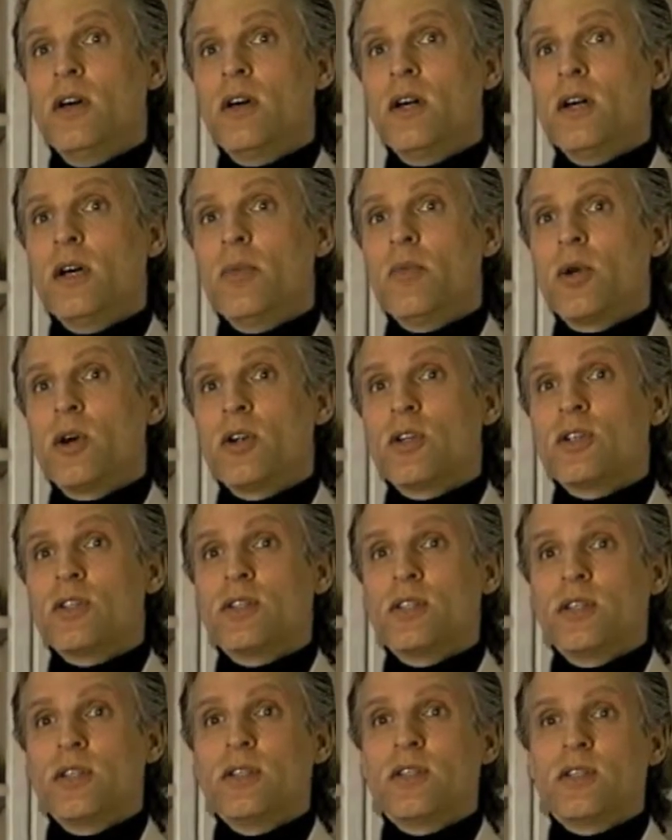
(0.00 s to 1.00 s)
are
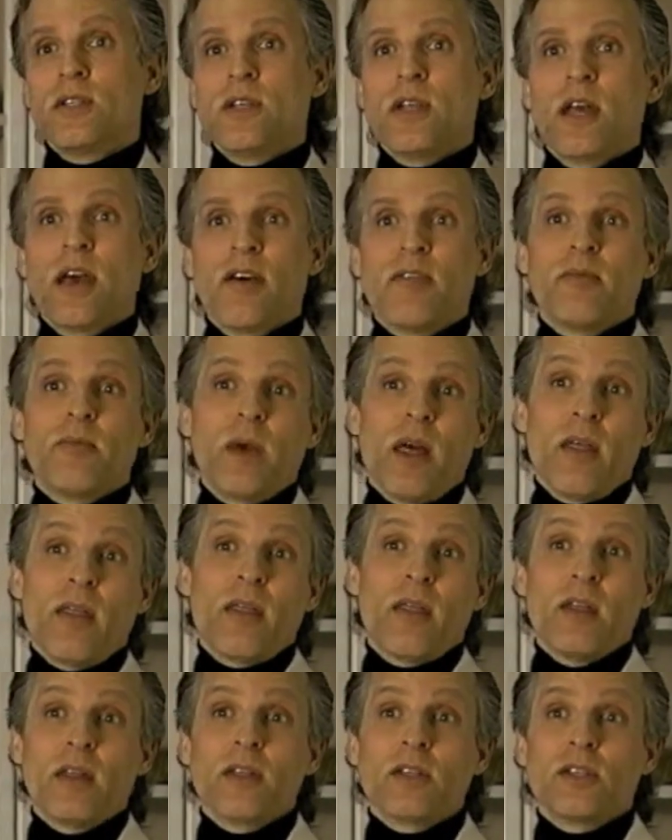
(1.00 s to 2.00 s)
diseased and have
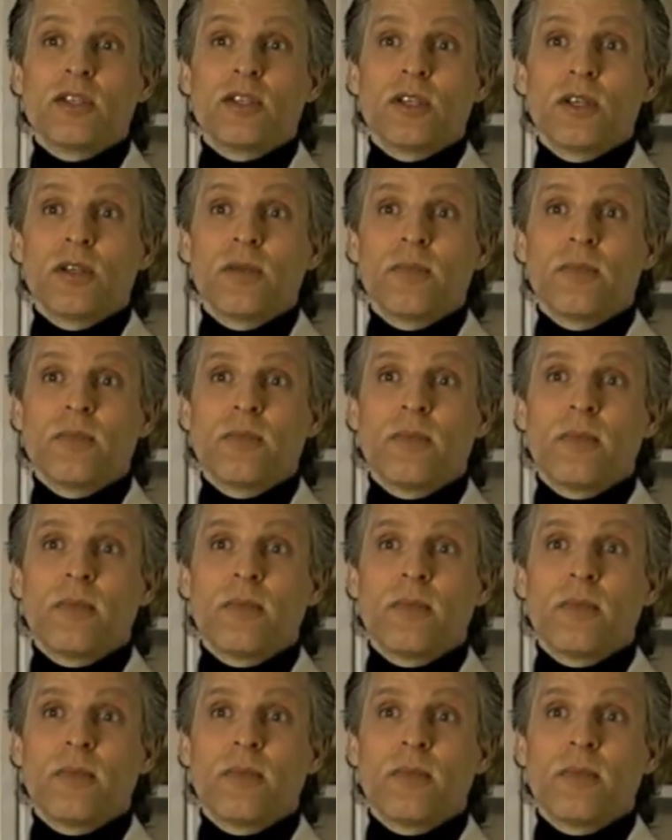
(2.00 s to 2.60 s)
pathology.